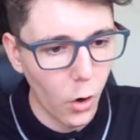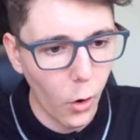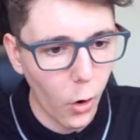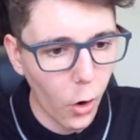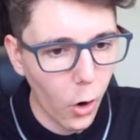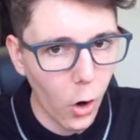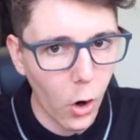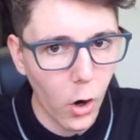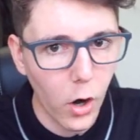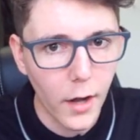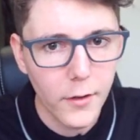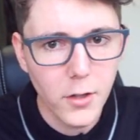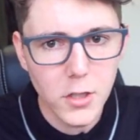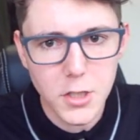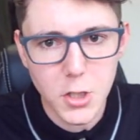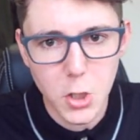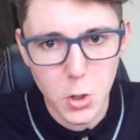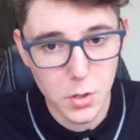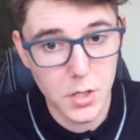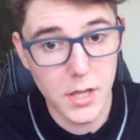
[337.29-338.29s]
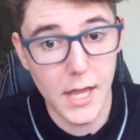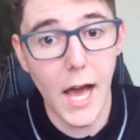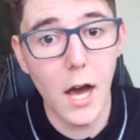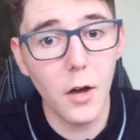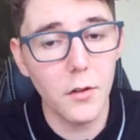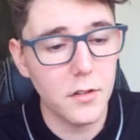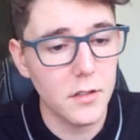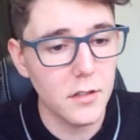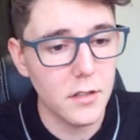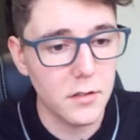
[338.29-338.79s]
Oh, I got
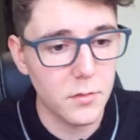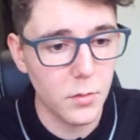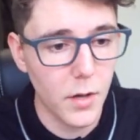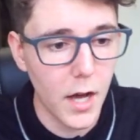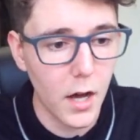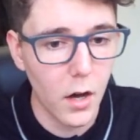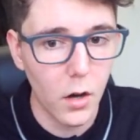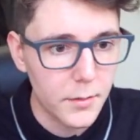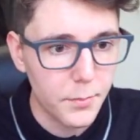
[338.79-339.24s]
2,000 as well.